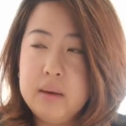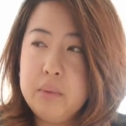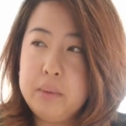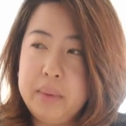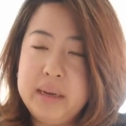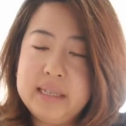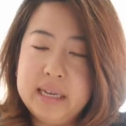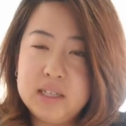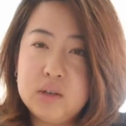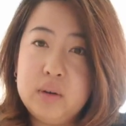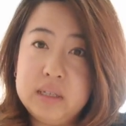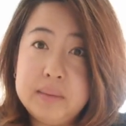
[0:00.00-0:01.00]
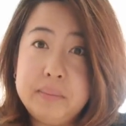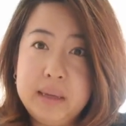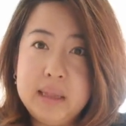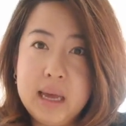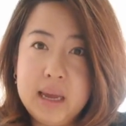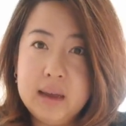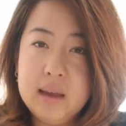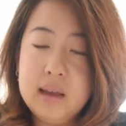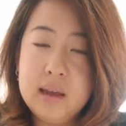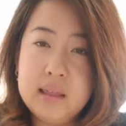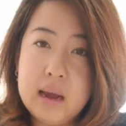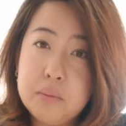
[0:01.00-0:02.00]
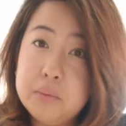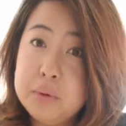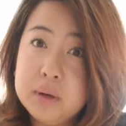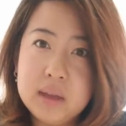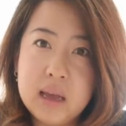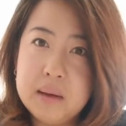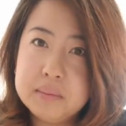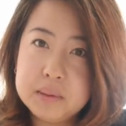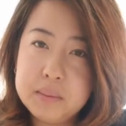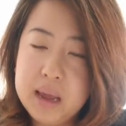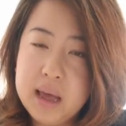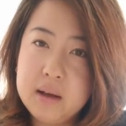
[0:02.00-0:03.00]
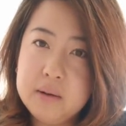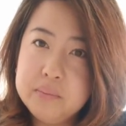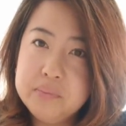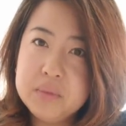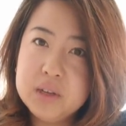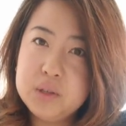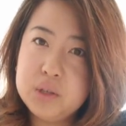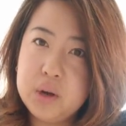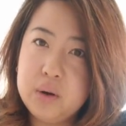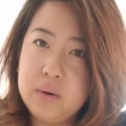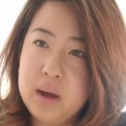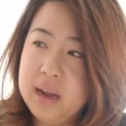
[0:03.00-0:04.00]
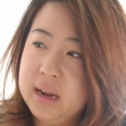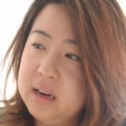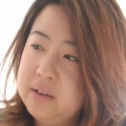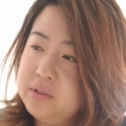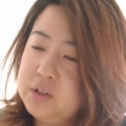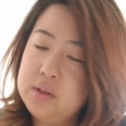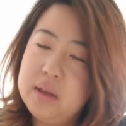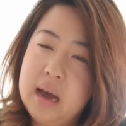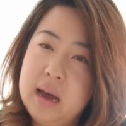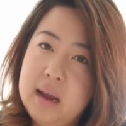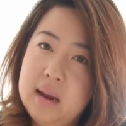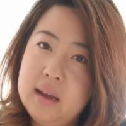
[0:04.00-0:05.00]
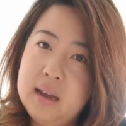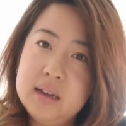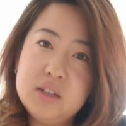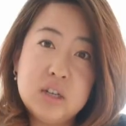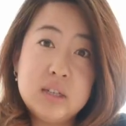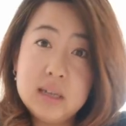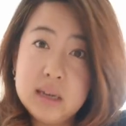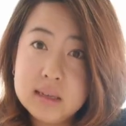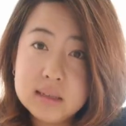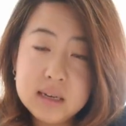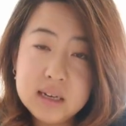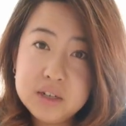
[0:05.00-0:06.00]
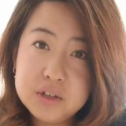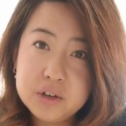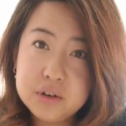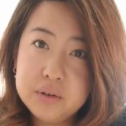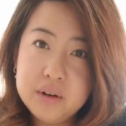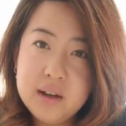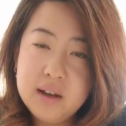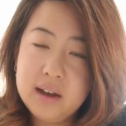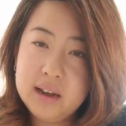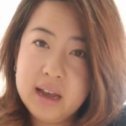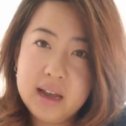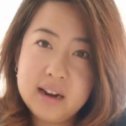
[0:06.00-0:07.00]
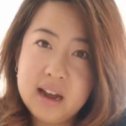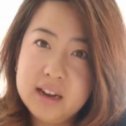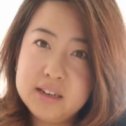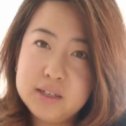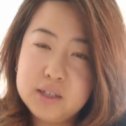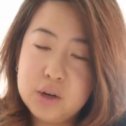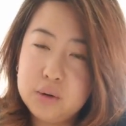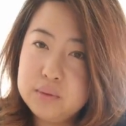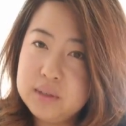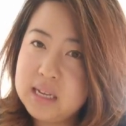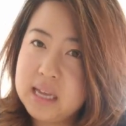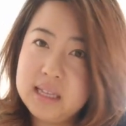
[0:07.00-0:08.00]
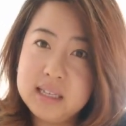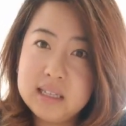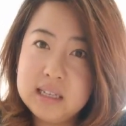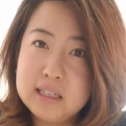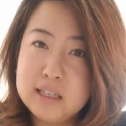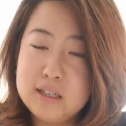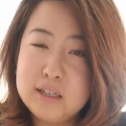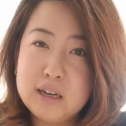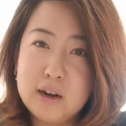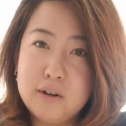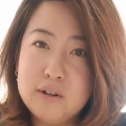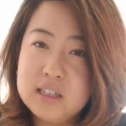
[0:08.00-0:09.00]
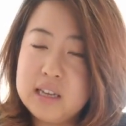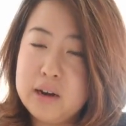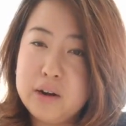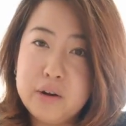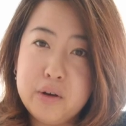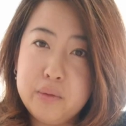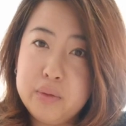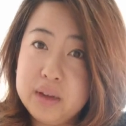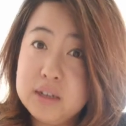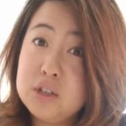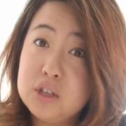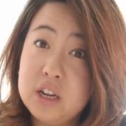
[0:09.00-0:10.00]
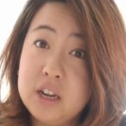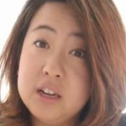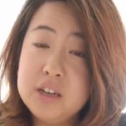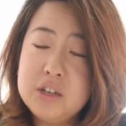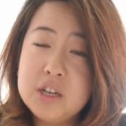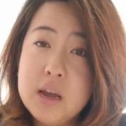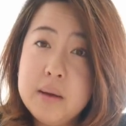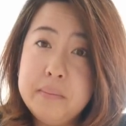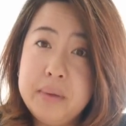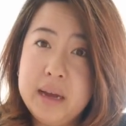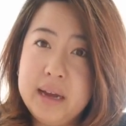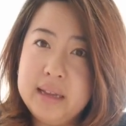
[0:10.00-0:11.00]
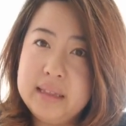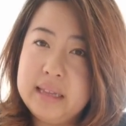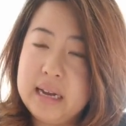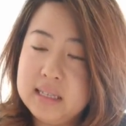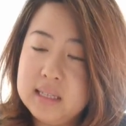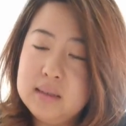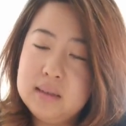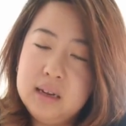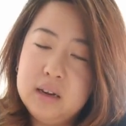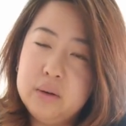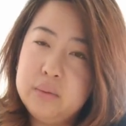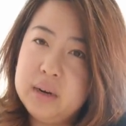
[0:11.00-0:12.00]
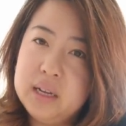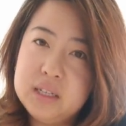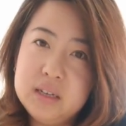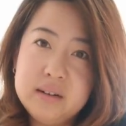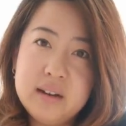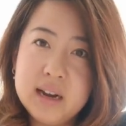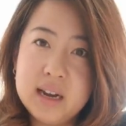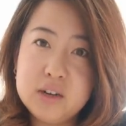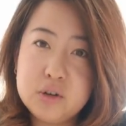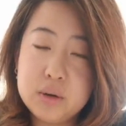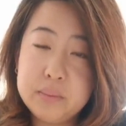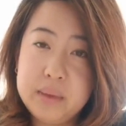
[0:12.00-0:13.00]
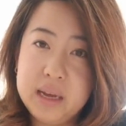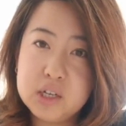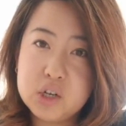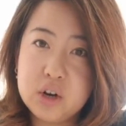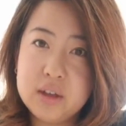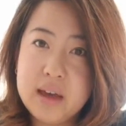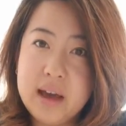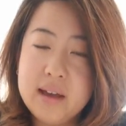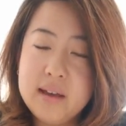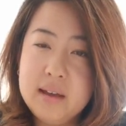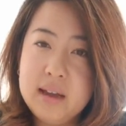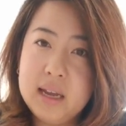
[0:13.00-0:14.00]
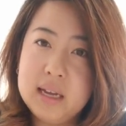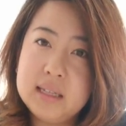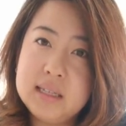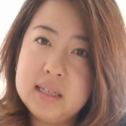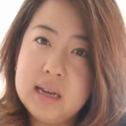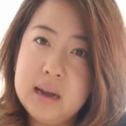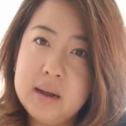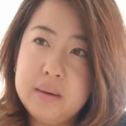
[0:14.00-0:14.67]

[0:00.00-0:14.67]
my day is going to be like. And that really helps me out. So I kind of do that, and I adjust it as I need to. Again, I don't set these things in stone because I know things change, but that's, what I do. I kind of try to make sure that it's